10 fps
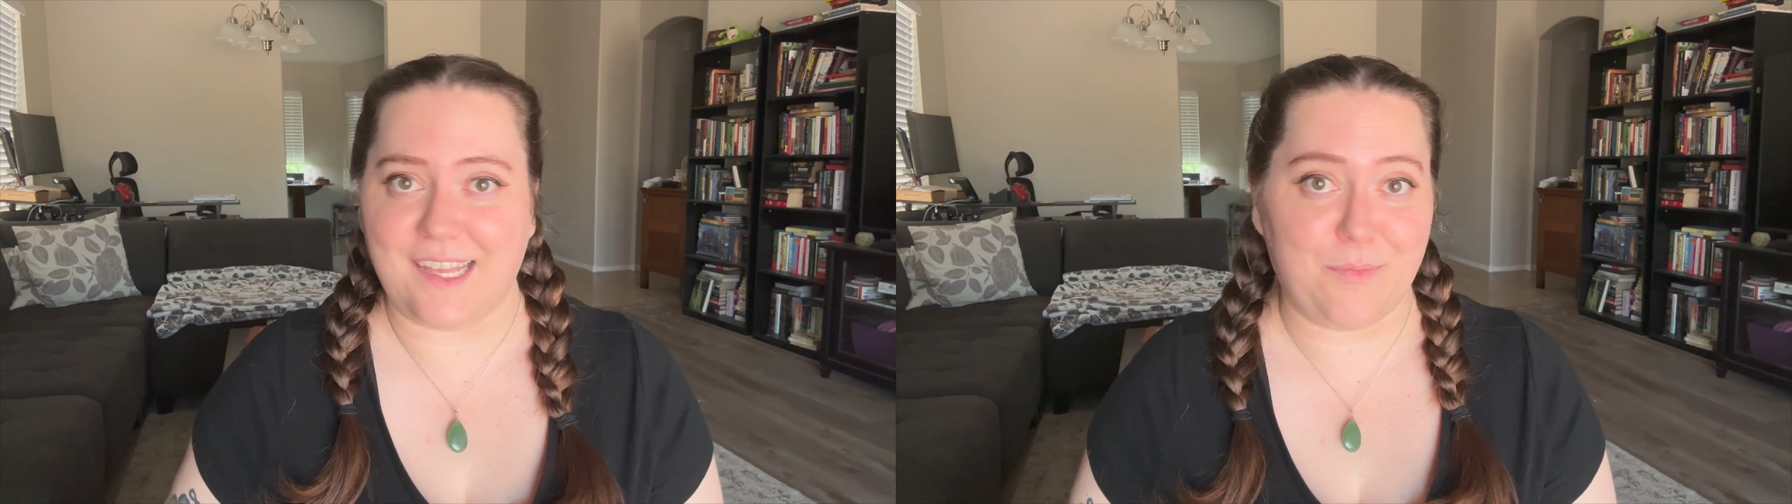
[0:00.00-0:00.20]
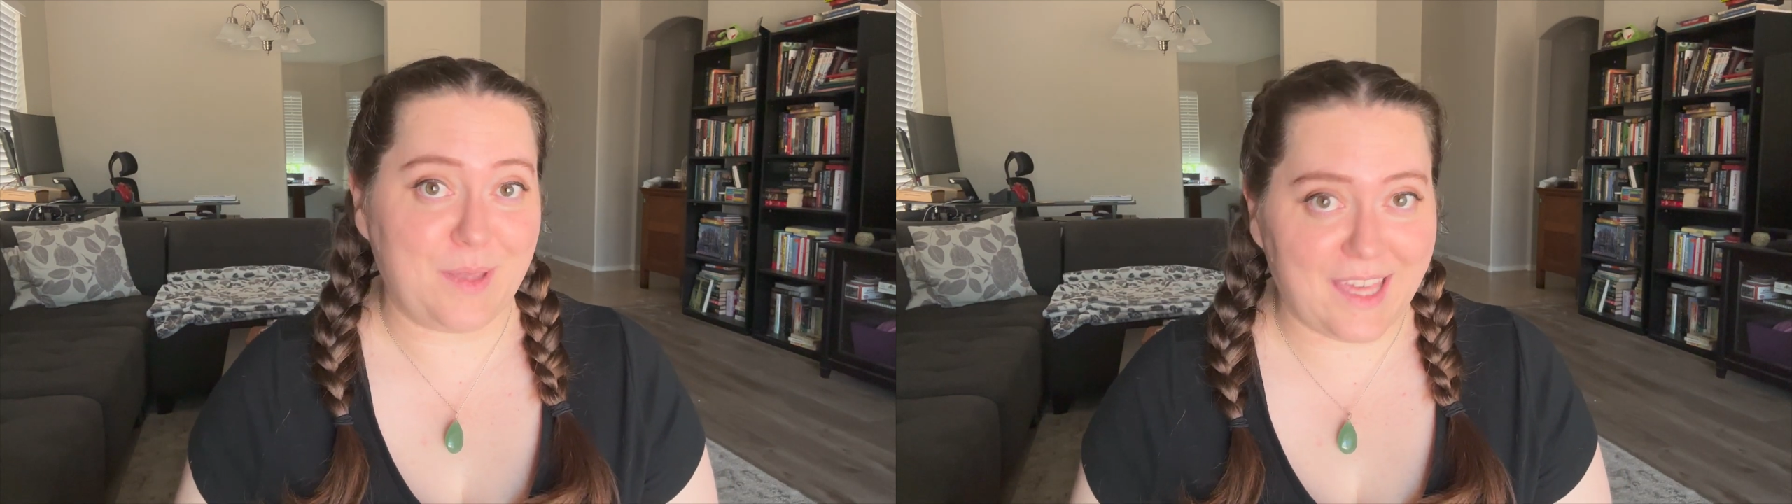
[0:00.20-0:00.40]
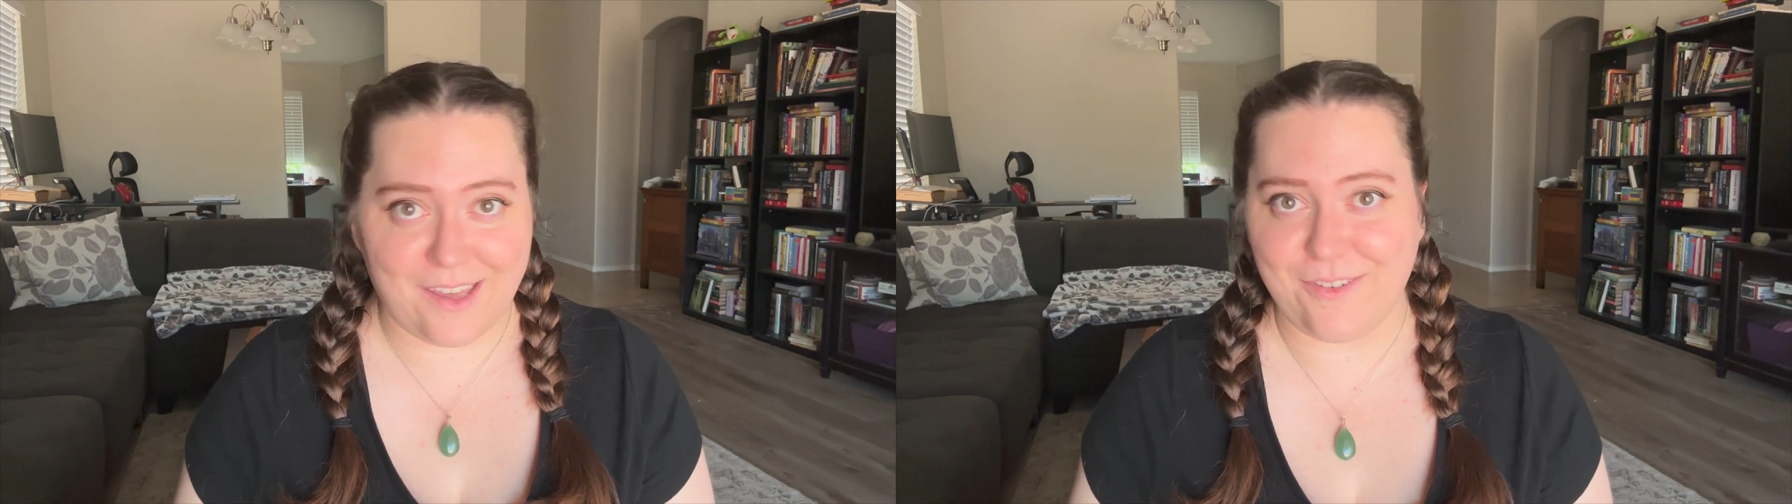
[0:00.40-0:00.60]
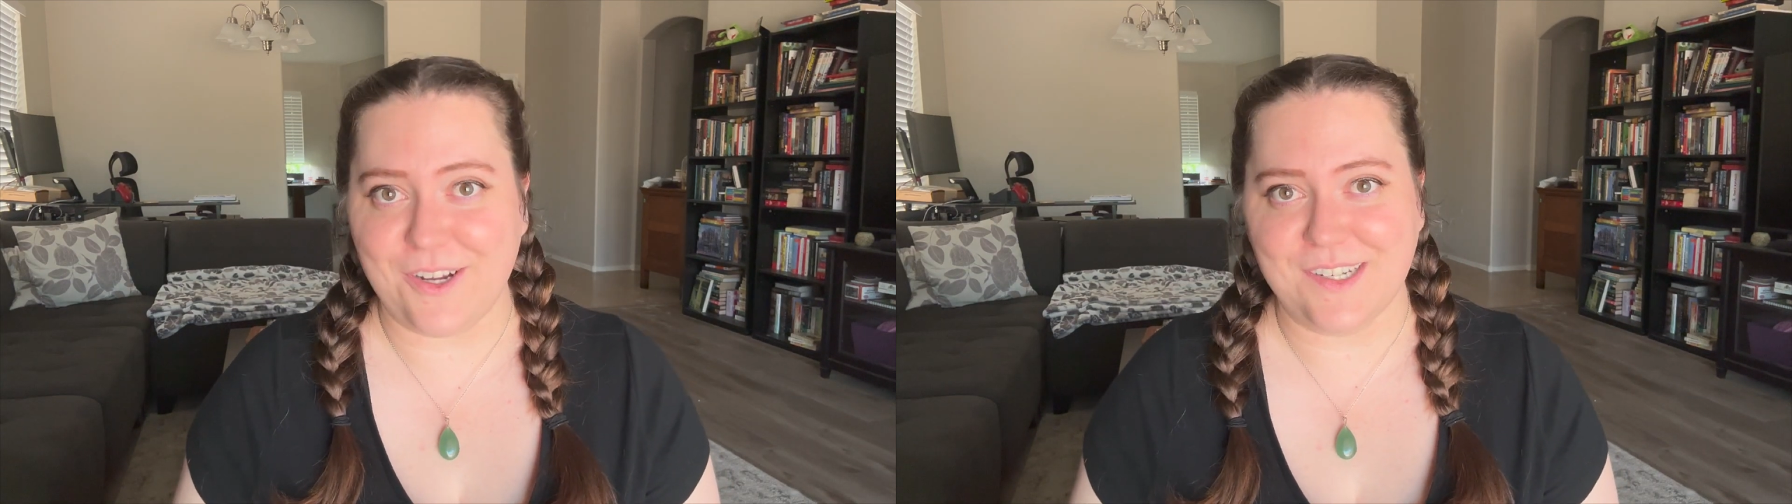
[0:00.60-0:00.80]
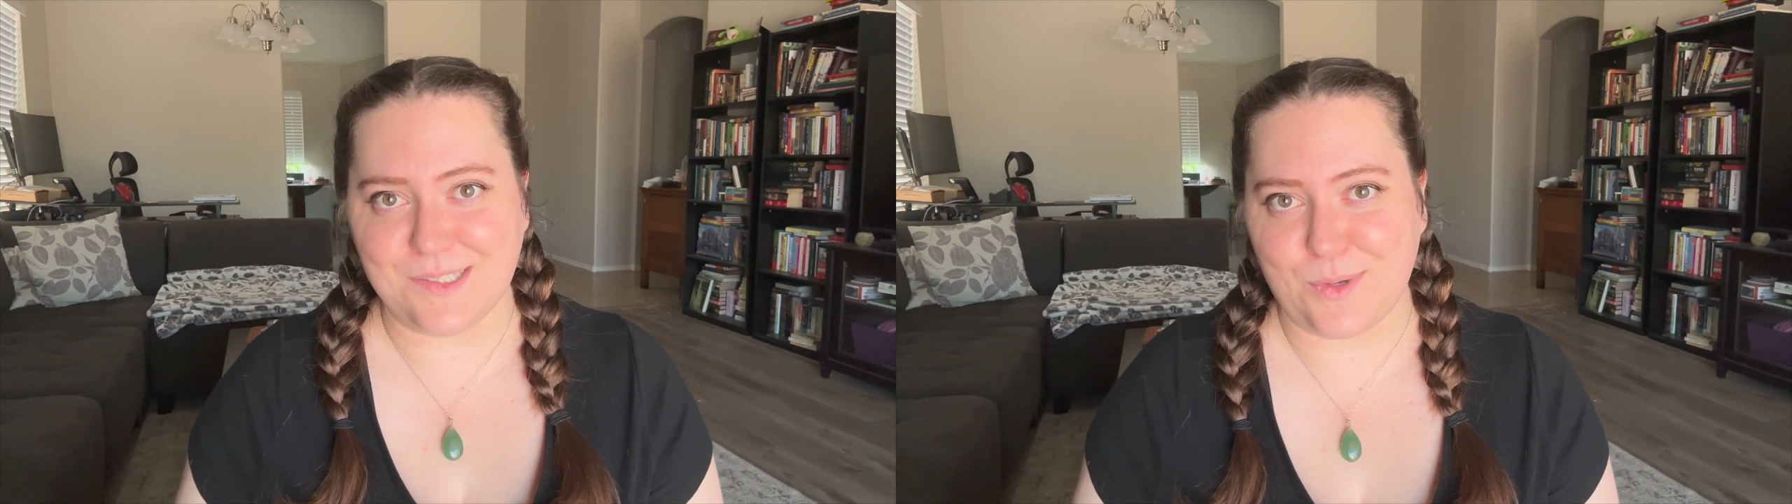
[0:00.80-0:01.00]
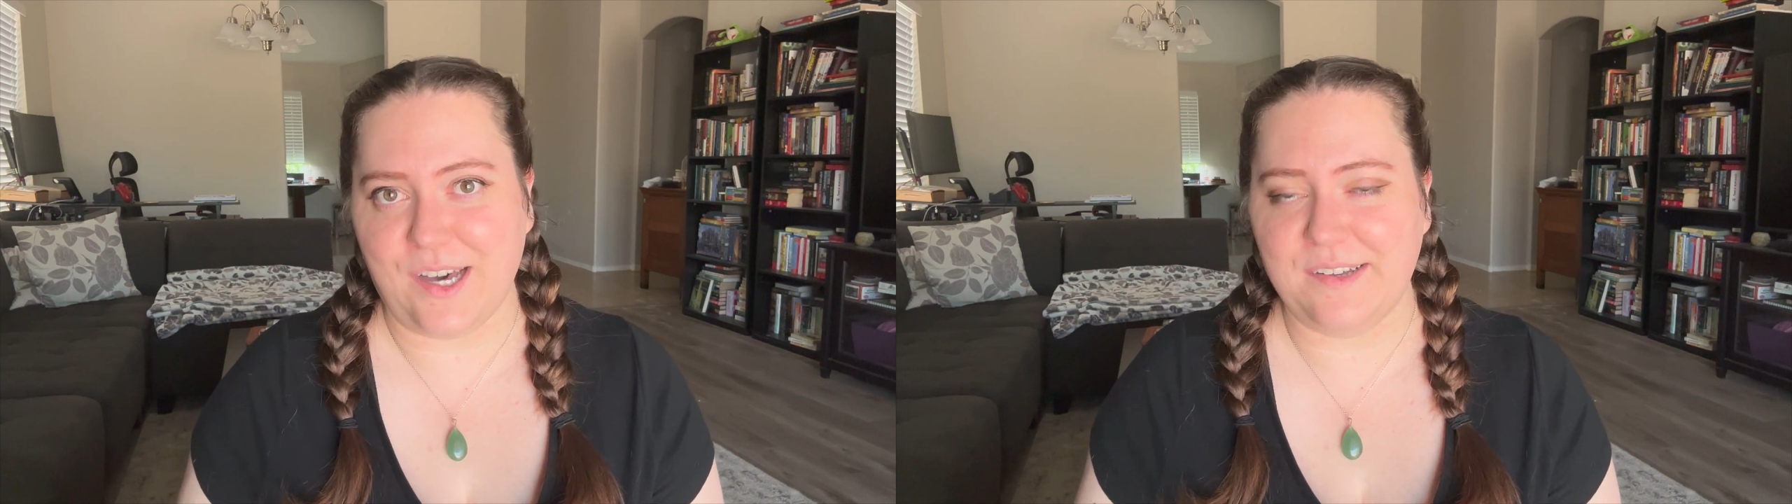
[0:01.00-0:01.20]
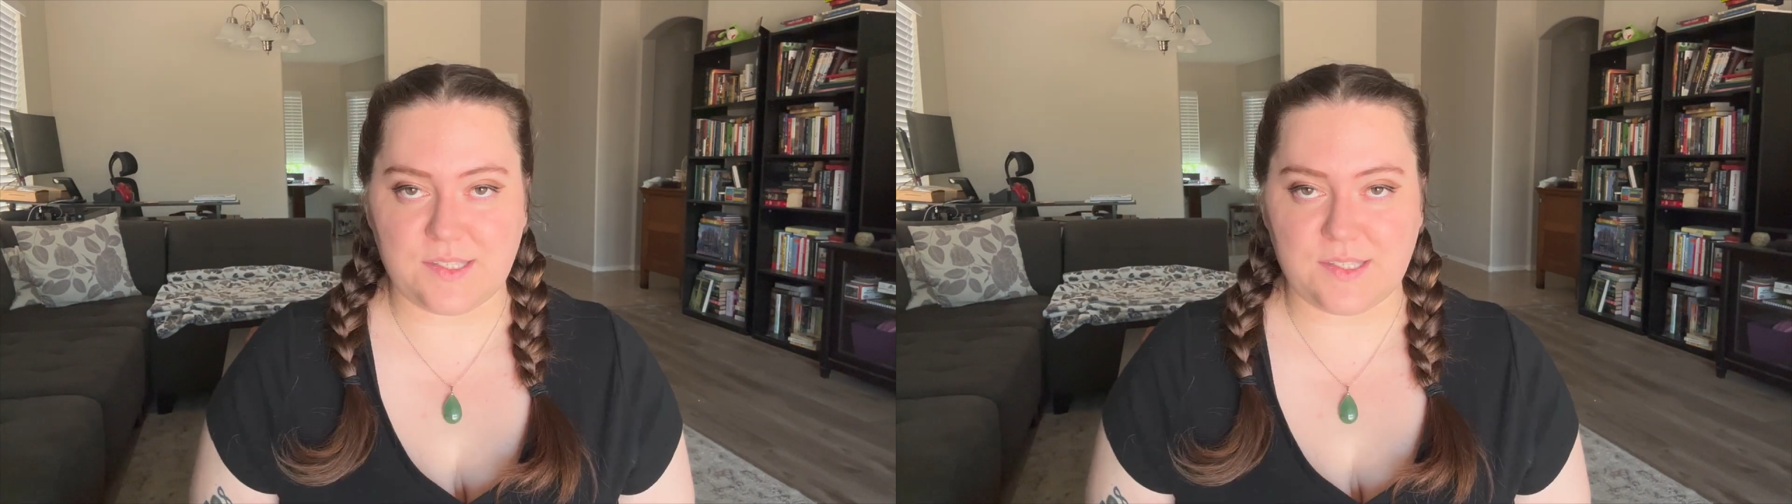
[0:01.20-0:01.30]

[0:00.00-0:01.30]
of behavior as well.